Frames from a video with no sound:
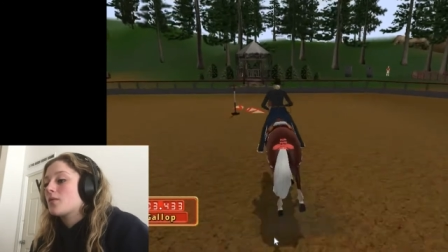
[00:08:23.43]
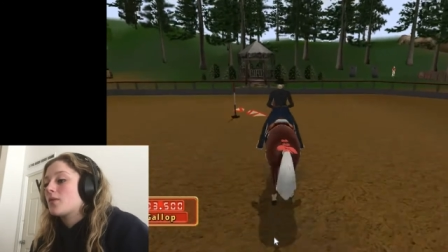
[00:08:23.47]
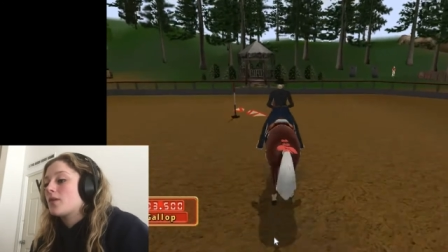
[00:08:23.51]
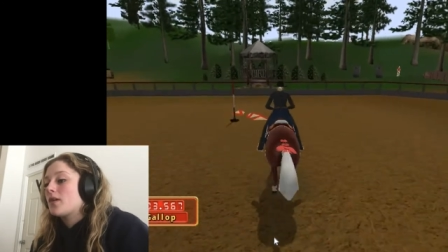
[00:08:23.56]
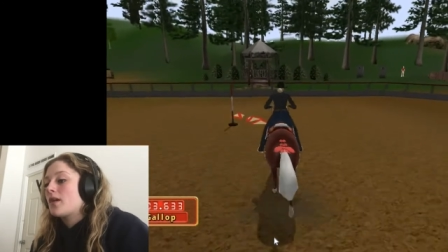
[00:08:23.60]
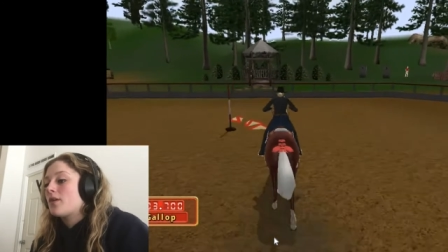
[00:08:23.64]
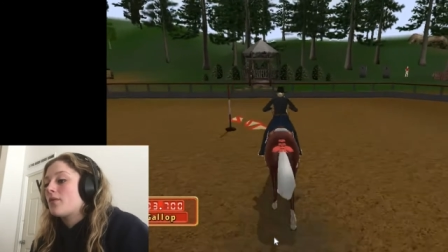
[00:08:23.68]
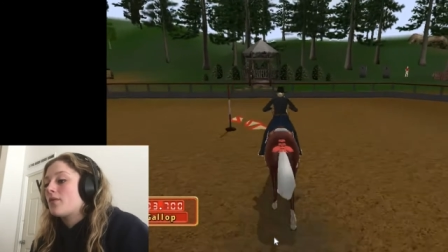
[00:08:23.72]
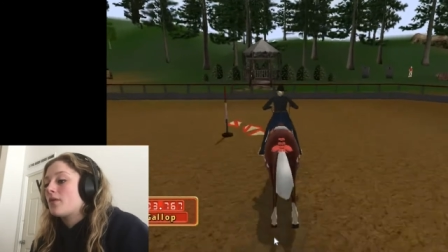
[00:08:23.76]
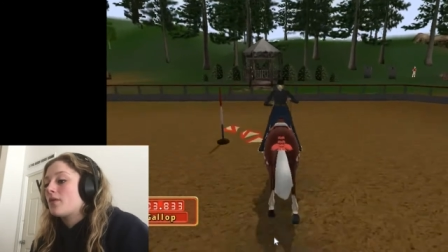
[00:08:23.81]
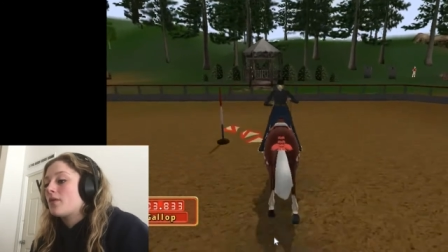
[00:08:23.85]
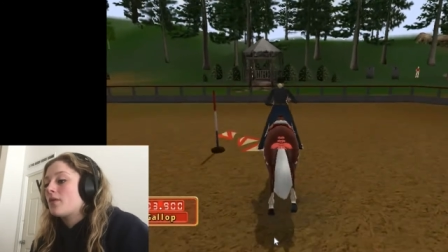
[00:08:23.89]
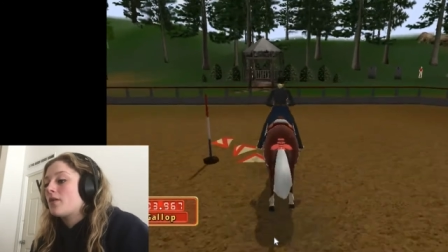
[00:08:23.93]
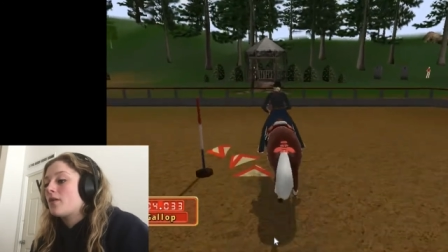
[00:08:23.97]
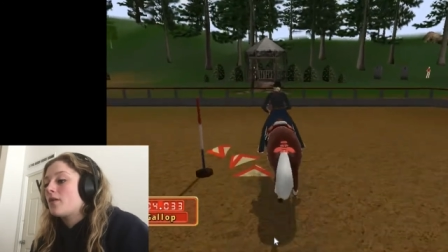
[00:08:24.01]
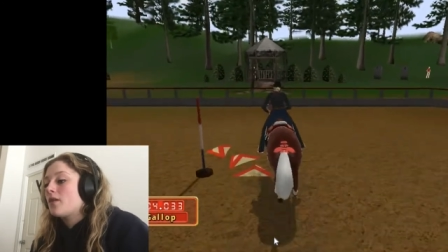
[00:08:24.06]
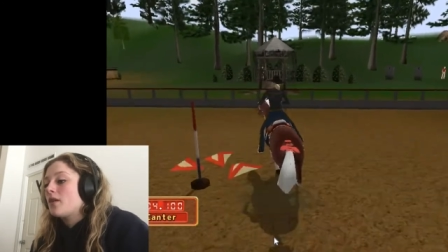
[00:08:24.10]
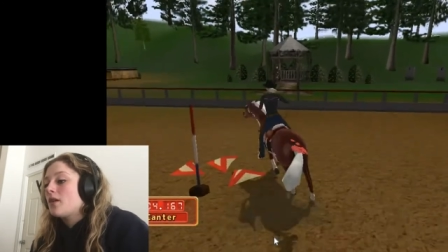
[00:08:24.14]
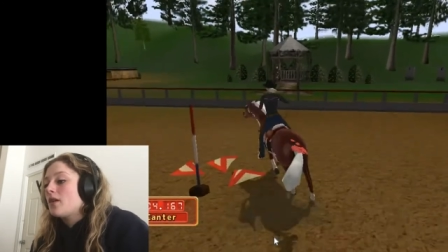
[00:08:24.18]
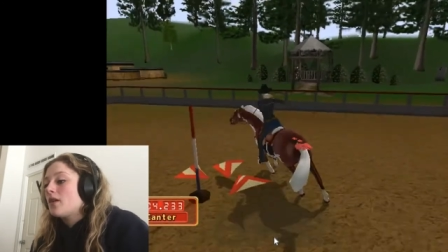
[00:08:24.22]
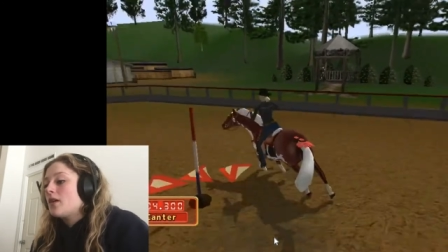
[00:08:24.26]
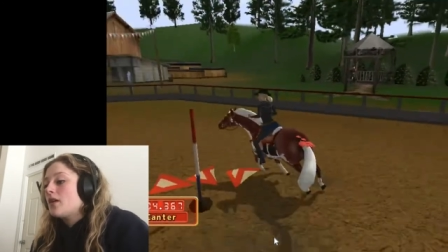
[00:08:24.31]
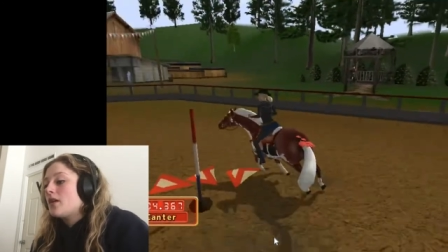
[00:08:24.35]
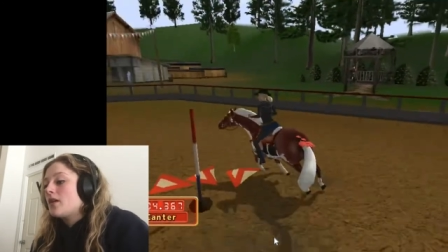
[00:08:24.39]
whatever,
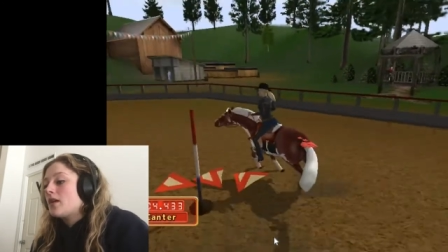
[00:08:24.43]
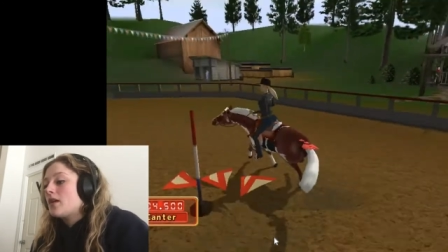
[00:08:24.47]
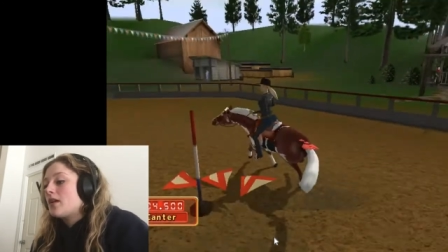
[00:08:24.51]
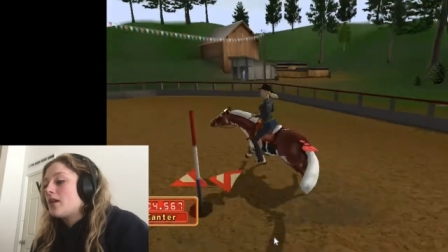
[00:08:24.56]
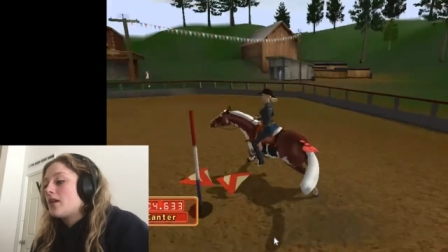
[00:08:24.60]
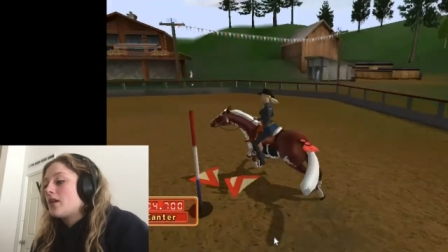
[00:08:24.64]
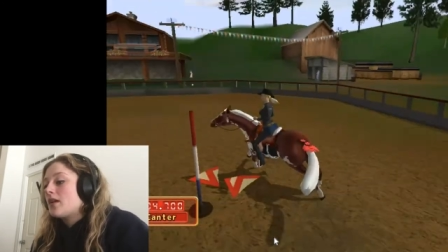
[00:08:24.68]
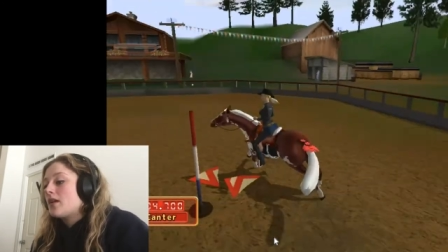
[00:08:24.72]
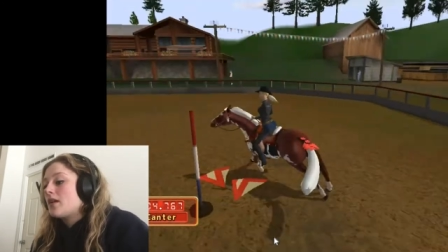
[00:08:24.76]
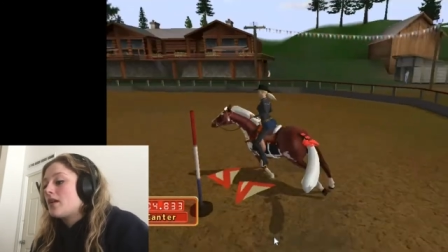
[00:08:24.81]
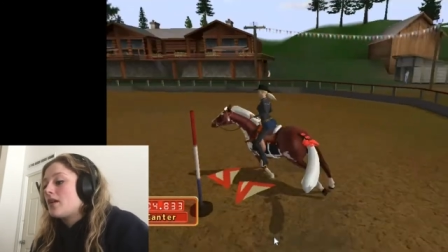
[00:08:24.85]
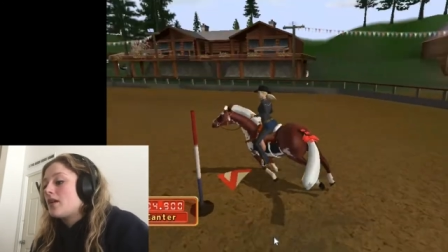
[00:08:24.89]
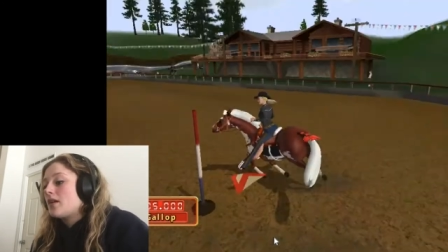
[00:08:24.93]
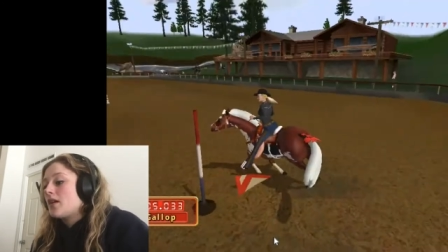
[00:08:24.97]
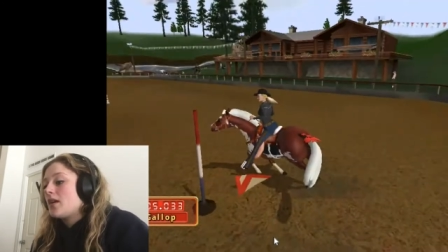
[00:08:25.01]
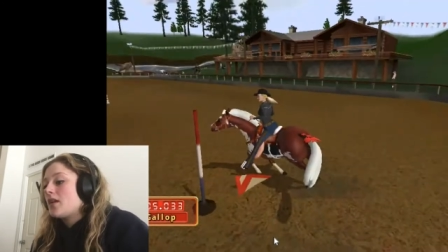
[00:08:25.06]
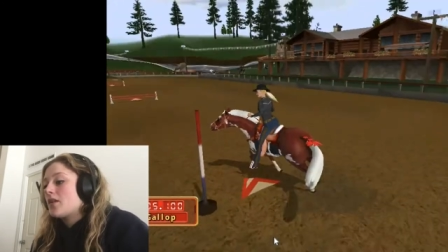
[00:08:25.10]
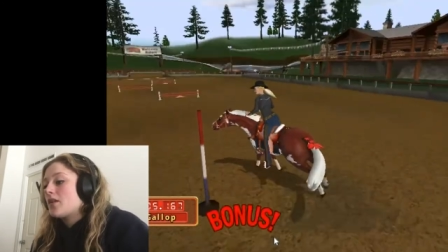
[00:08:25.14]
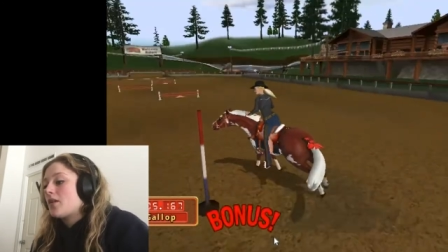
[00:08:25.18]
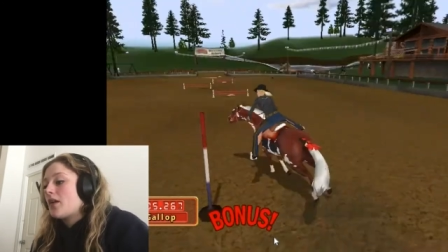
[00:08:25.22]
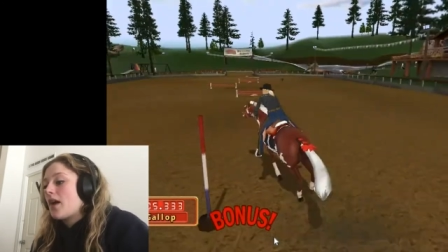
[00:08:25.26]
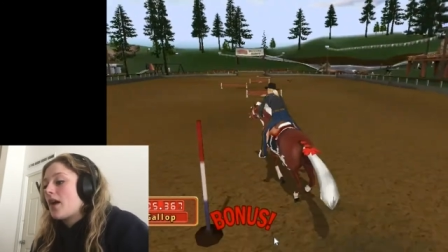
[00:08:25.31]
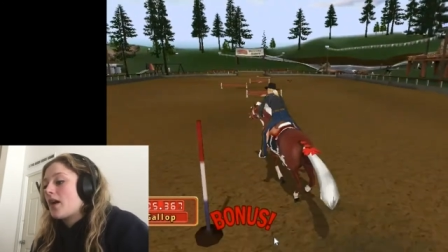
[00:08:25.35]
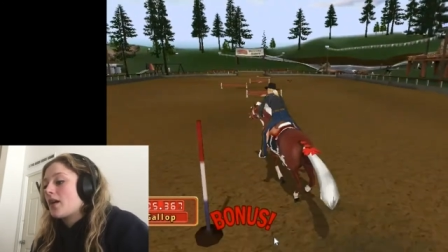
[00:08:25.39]
he
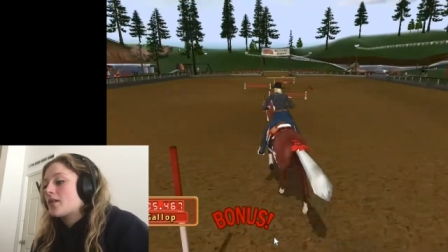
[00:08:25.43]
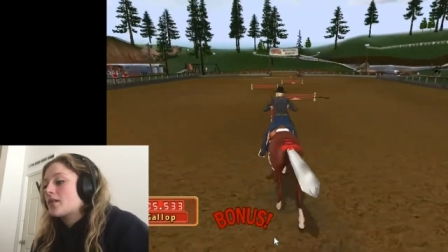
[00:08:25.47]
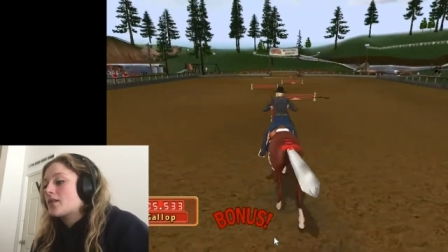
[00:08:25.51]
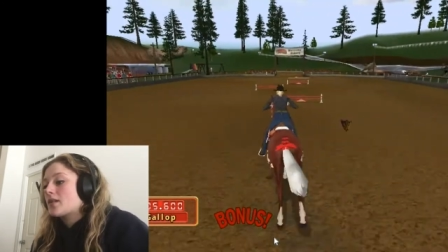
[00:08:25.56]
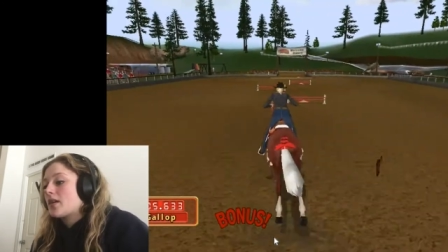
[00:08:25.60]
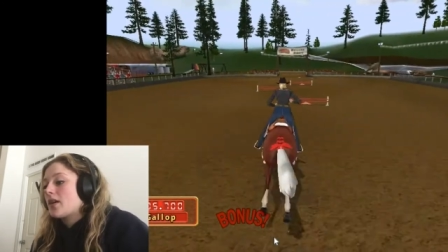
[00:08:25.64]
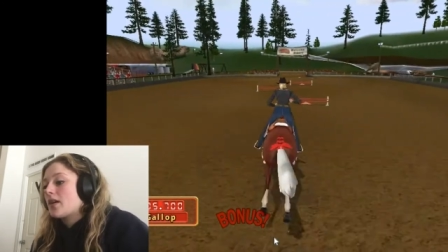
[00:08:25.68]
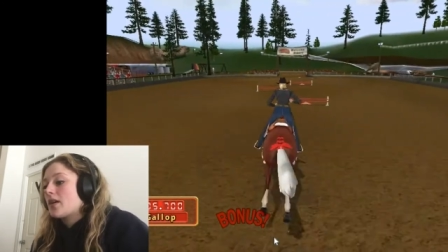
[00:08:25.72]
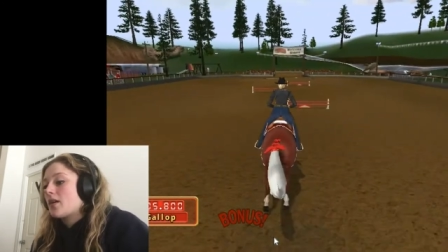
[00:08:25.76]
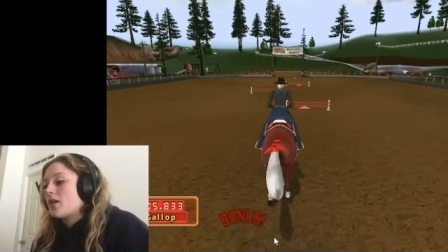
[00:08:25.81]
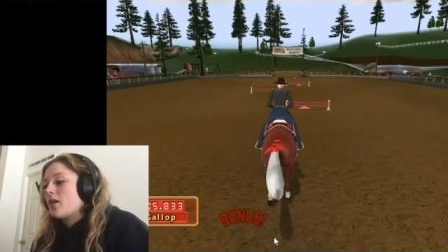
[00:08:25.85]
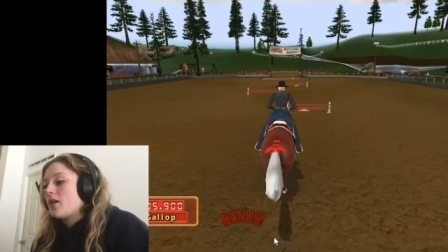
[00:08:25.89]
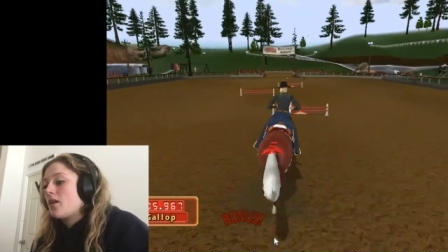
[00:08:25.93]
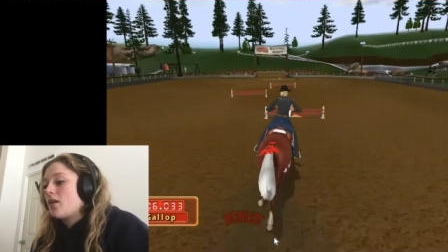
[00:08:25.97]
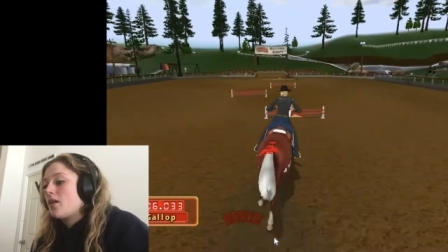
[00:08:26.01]
either acts like,